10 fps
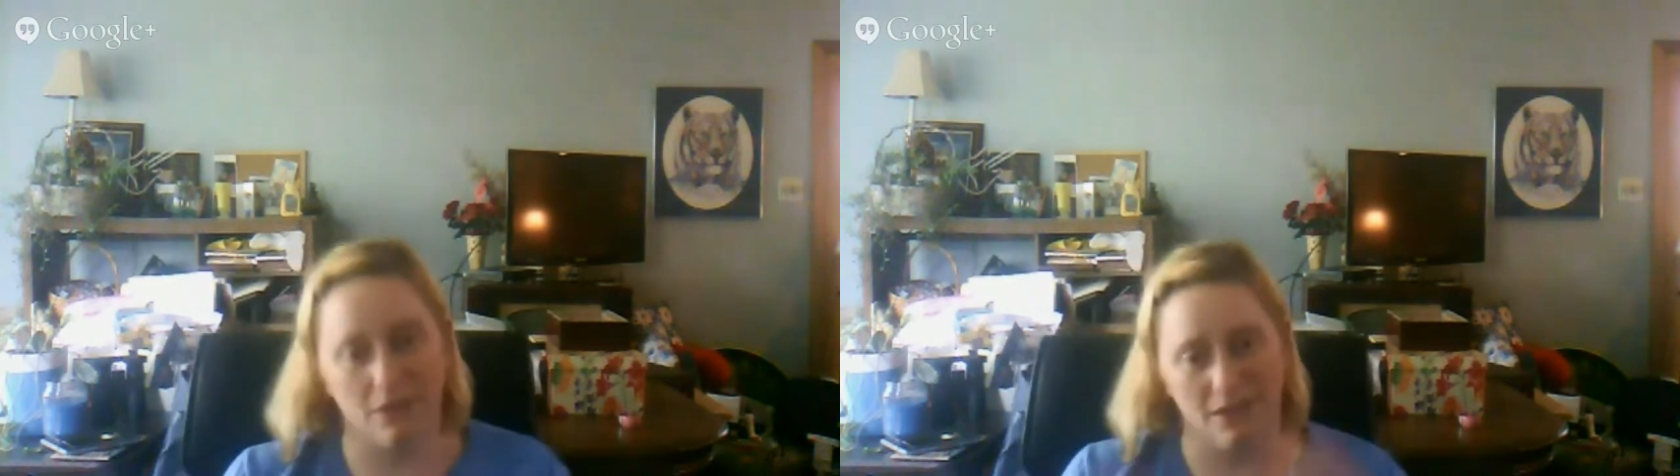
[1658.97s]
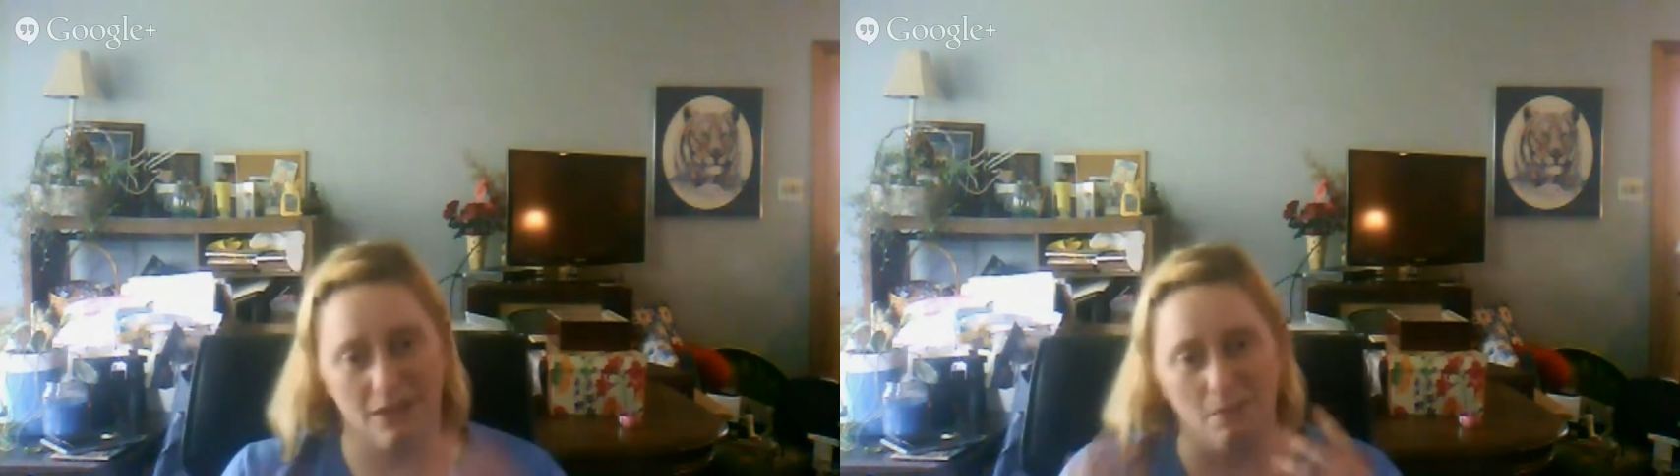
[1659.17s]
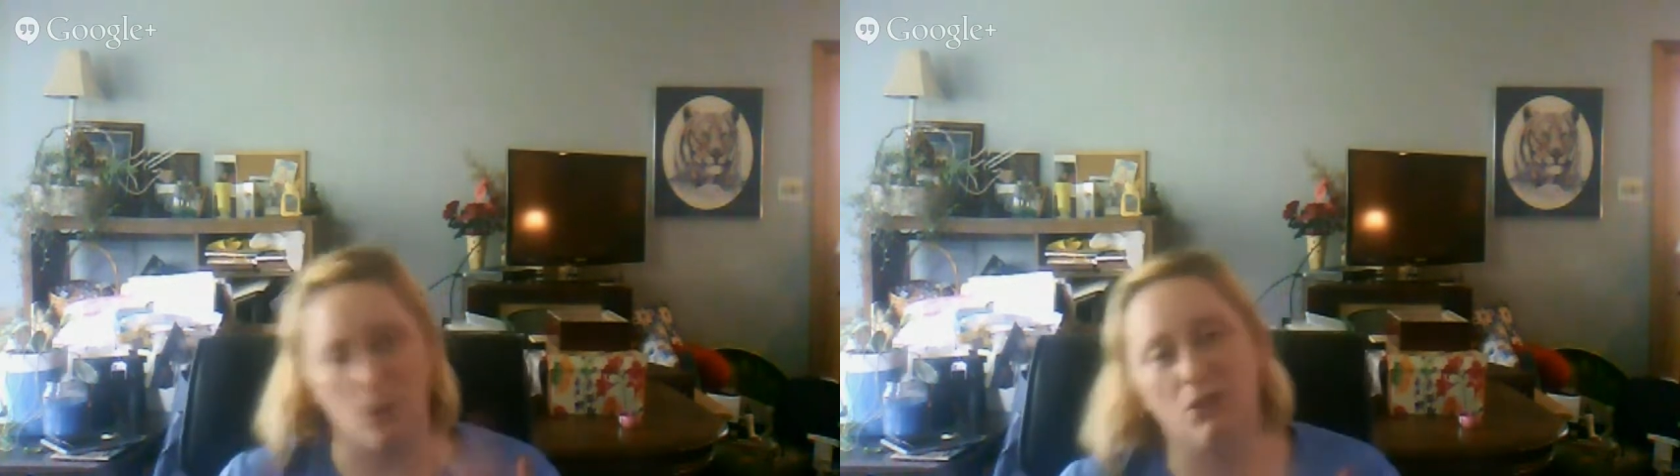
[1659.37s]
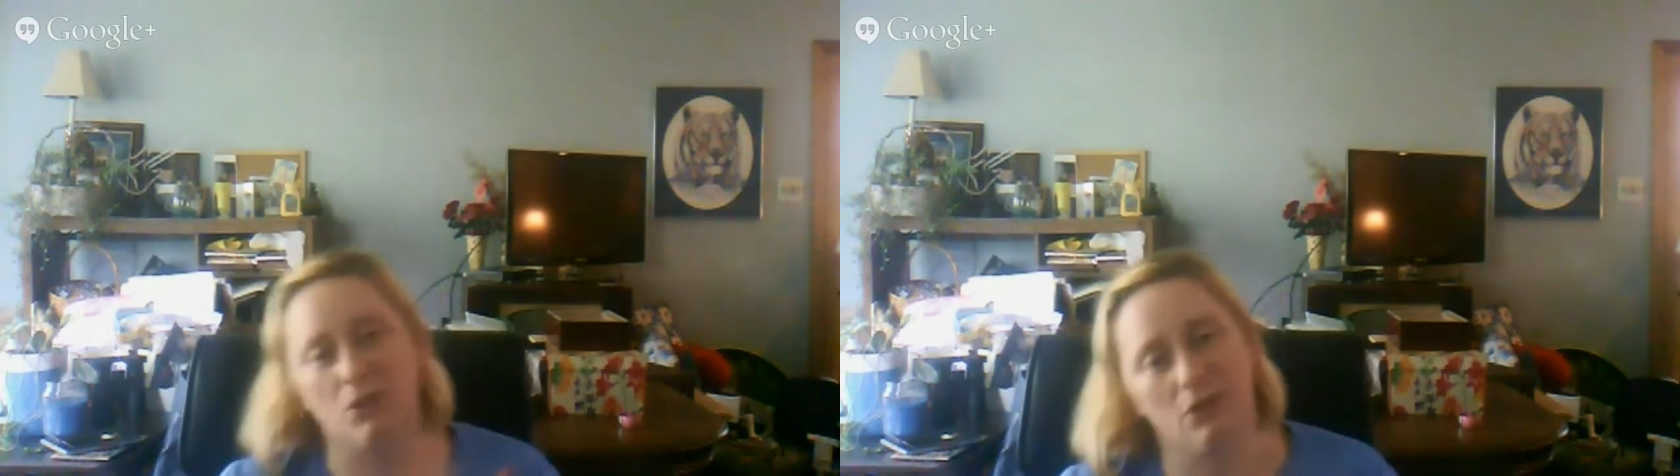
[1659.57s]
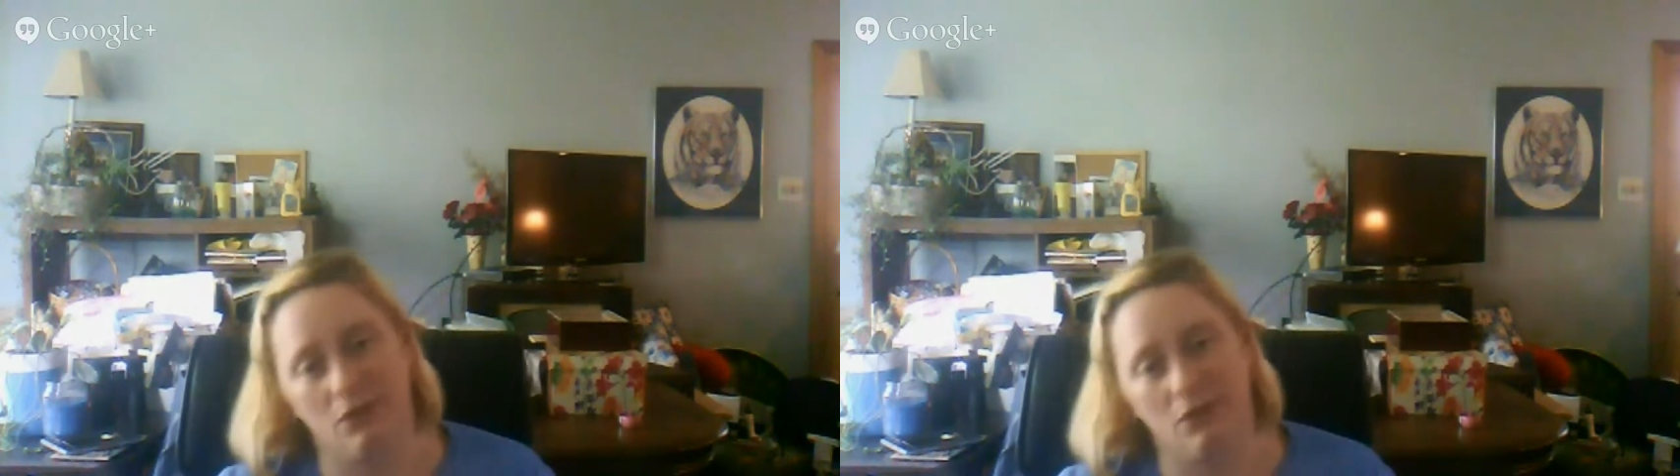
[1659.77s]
emotional